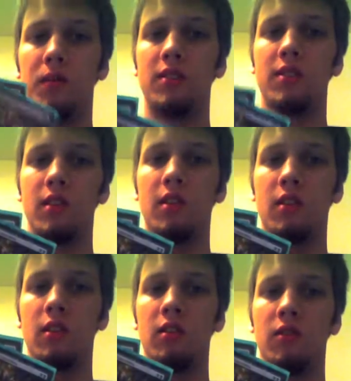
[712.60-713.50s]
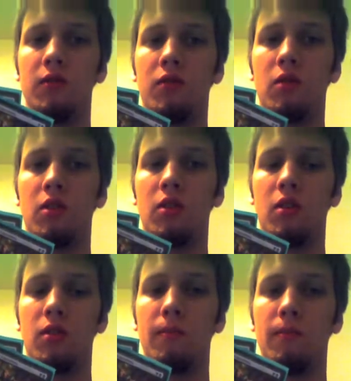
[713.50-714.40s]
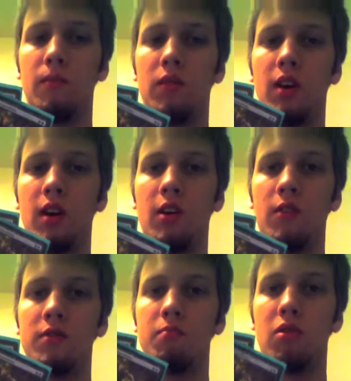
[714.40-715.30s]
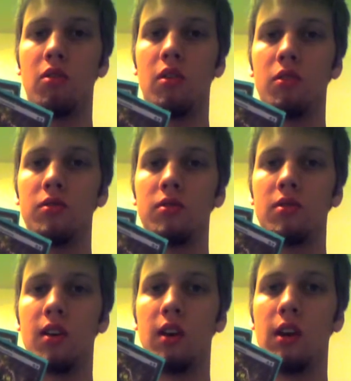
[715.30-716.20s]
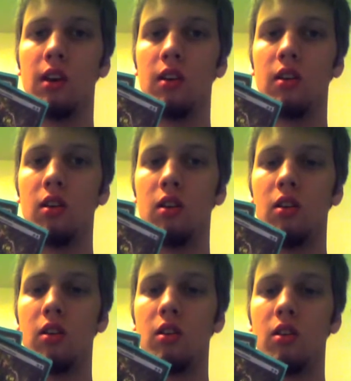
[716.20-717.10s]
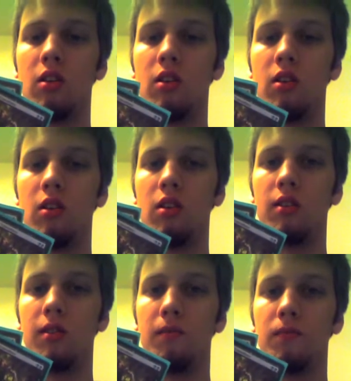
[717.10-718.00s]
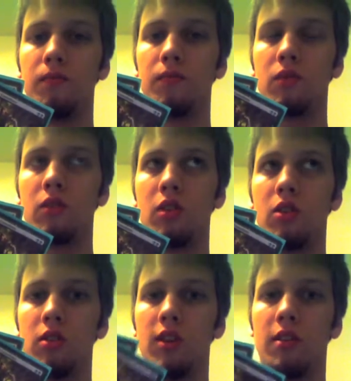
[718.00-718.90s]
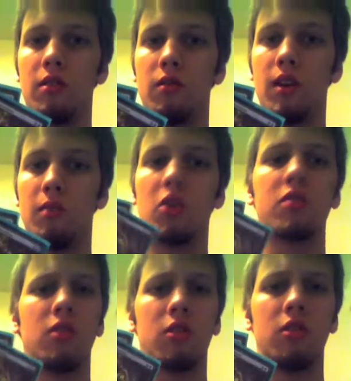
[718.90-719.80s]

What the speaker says: This is in here for Elves, Boros, and Kuldotha Red, more so